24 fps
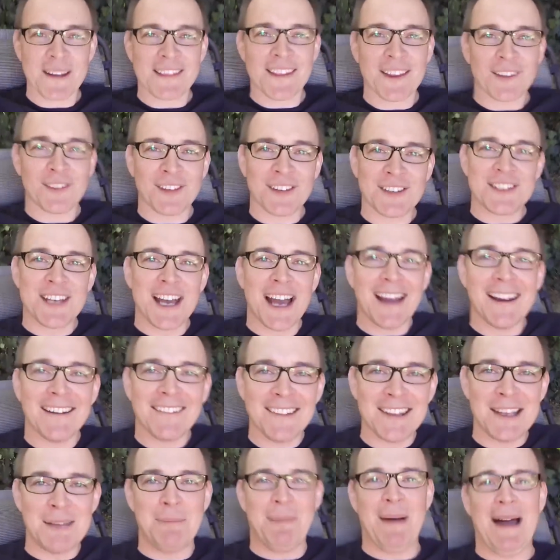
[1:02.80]
this
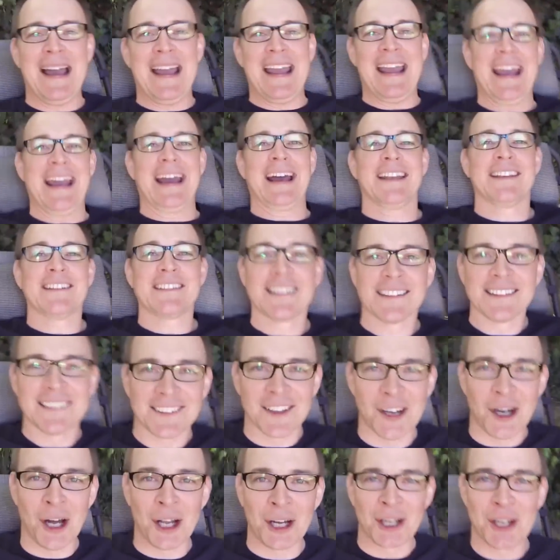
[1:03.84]
entirely by hand
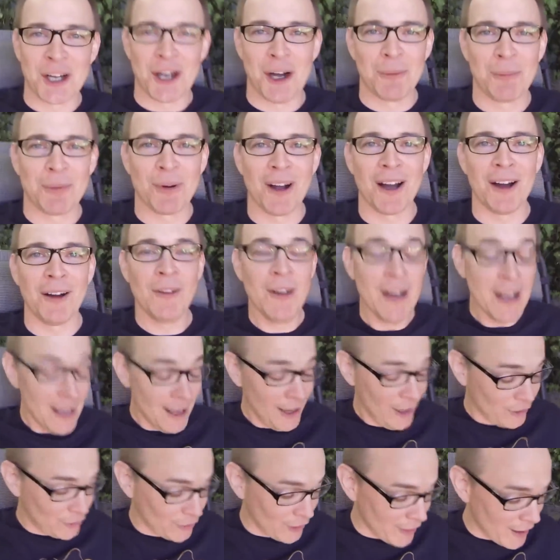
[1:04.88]
on a
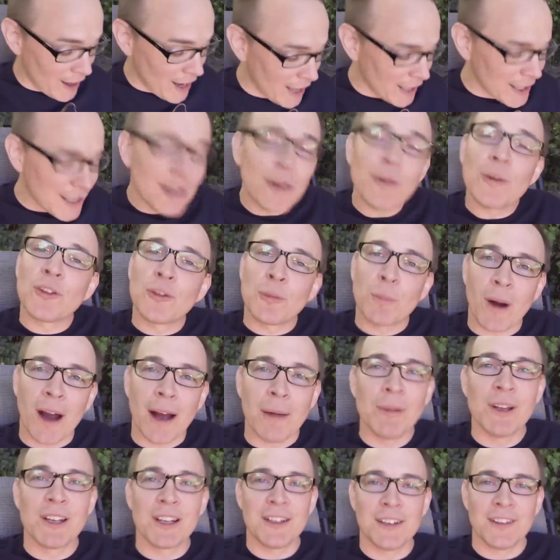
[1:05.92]
GoPro. So the audio is
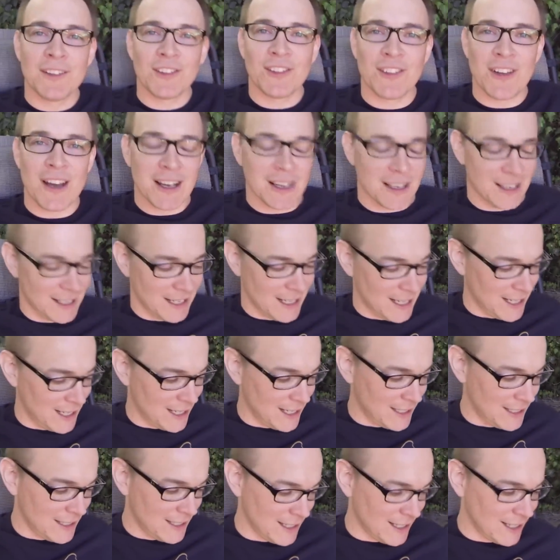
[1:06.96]
probably gonna suck,
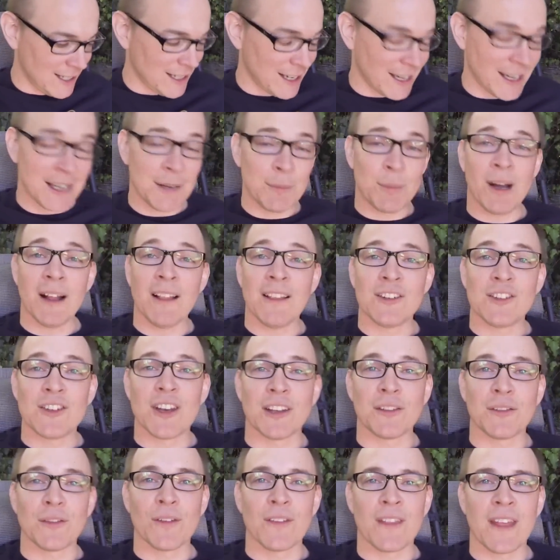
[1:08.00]
and I
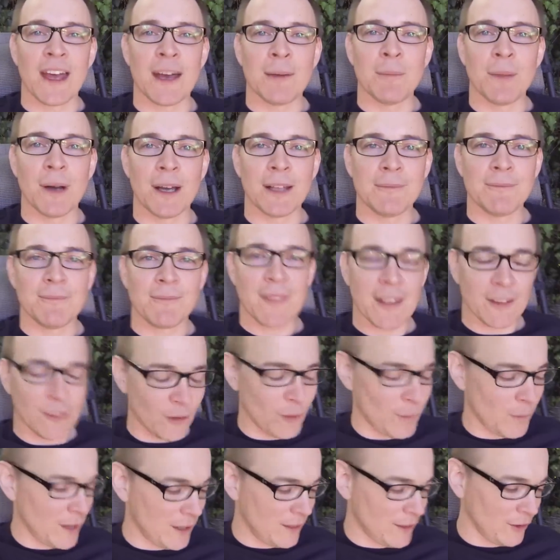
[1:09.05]
apologize for that, but that's
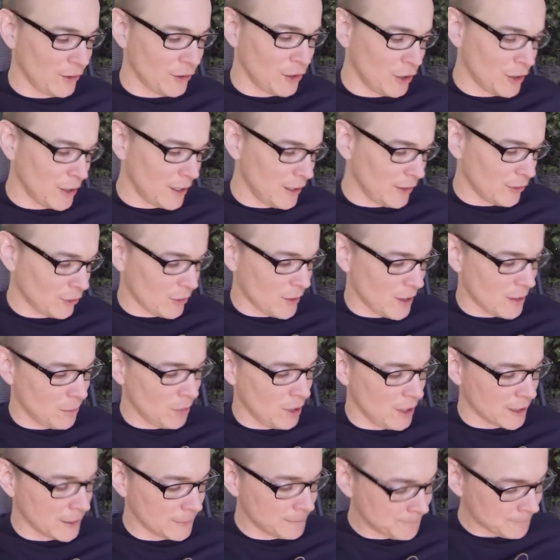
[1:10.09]
the way this cookie is
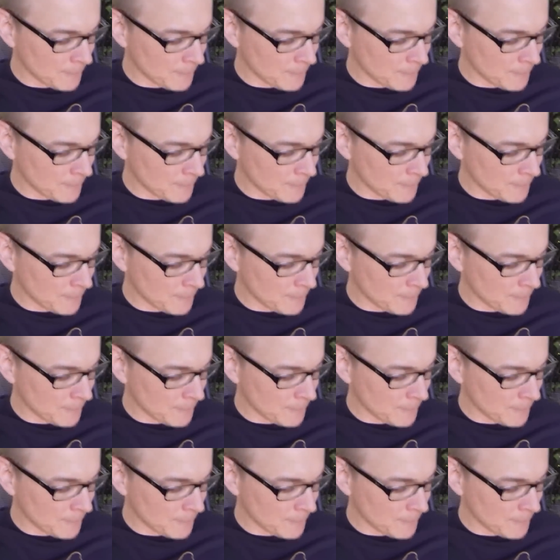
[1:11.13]
crumbling.